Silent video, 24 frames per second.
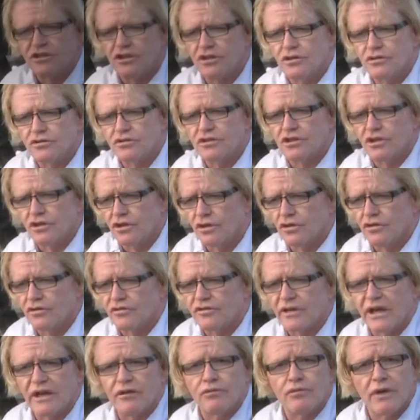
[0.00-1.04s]
choose to
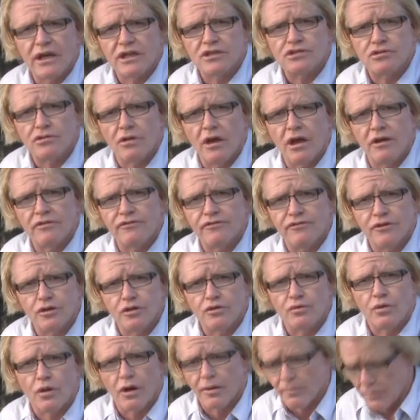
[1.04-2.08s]
use a restaurant
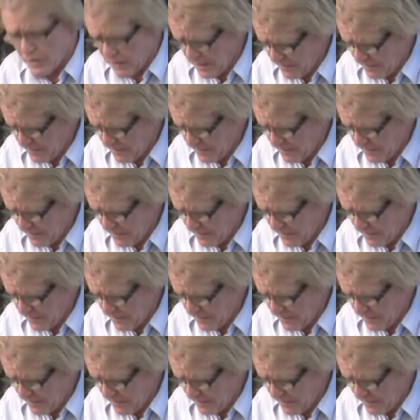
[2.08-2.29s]
food warmer.